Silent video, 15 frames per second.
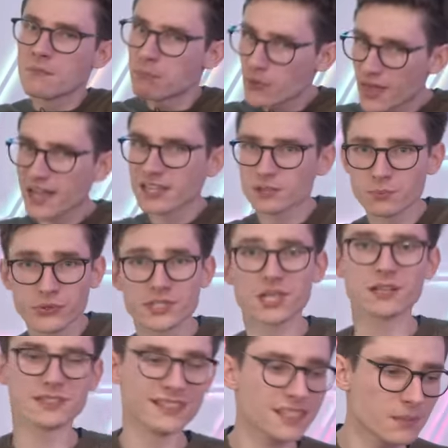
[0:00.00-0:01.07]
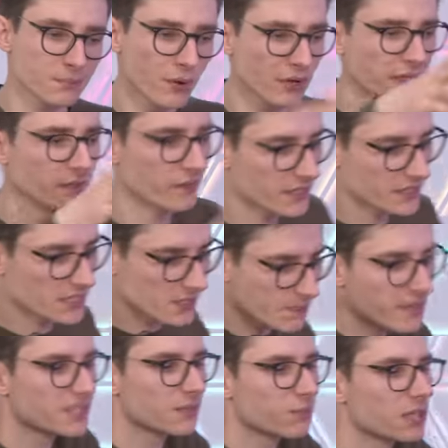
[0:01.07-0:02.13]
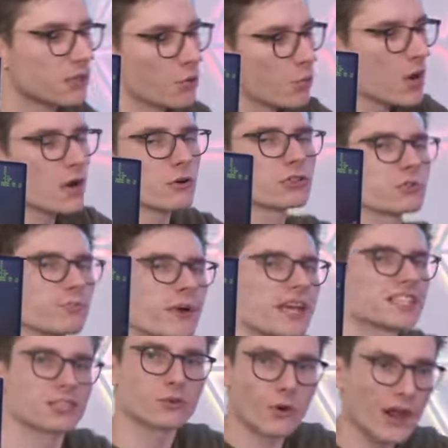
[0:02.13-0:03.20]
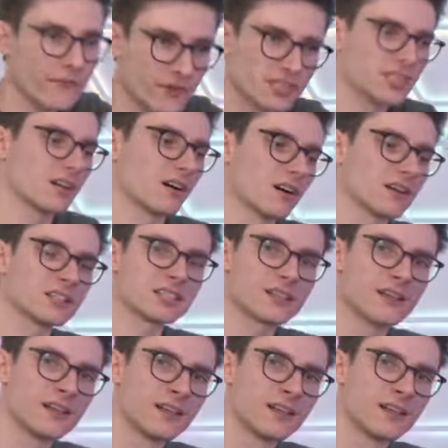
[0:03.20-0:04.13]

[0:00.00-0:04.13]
but that is precisely the point. This is meant to be the world's best graphics card,